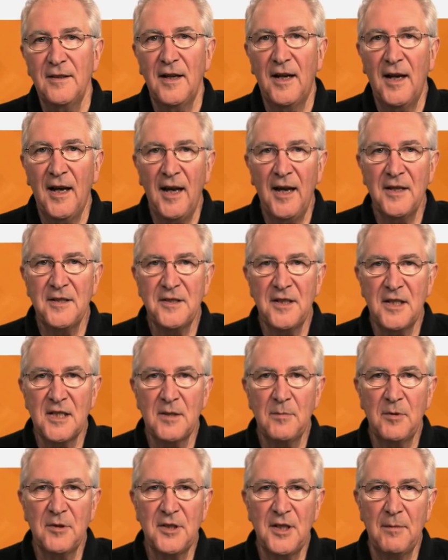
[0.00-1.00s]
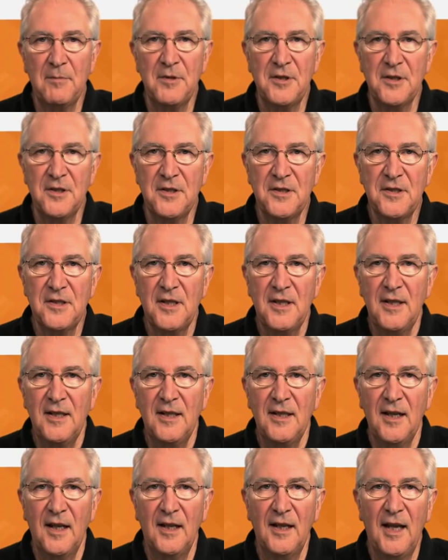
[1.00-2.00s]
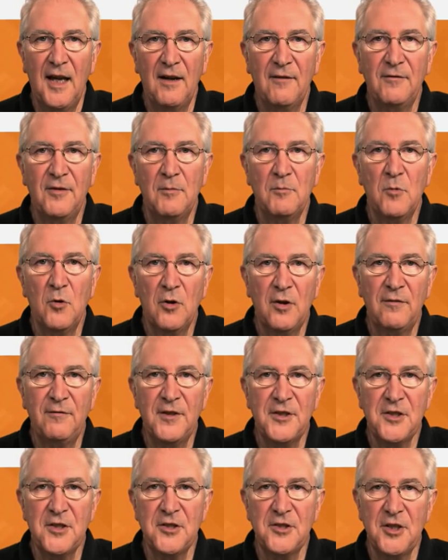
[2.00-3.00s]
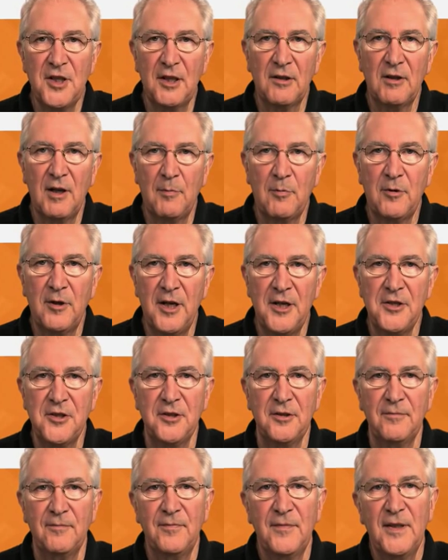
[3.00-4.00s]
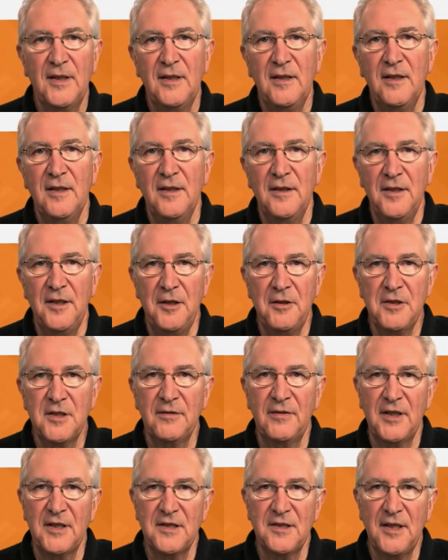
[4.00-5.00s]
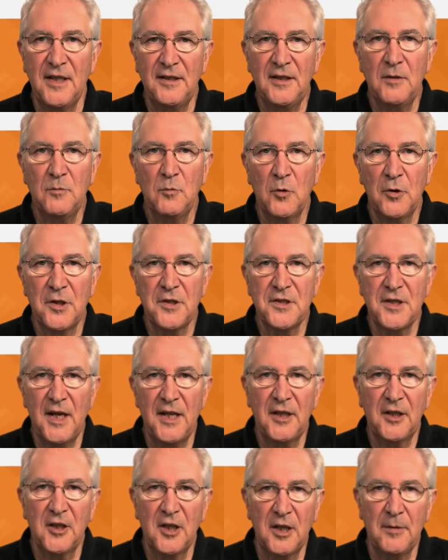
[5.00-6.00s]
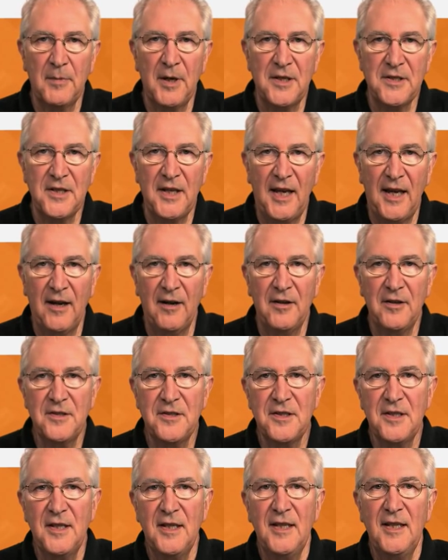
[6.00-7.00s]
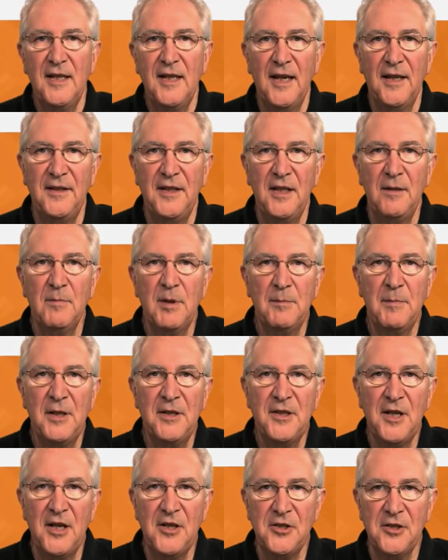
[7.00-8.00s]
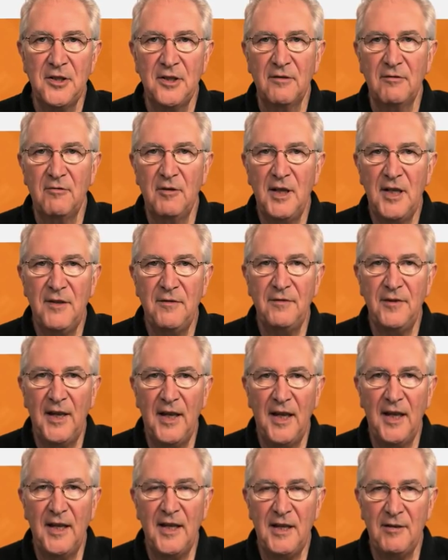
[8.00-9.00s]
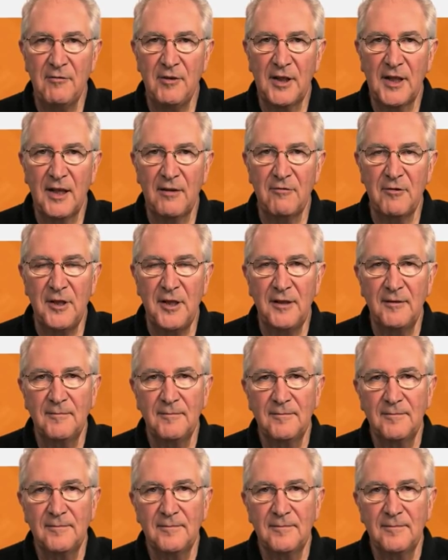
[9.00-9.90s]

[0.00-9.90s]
The higher sensible temperatures allow for more efficient chiller operation, the use of extended waterside economizer hours, and the implementation of relief air heat recovery.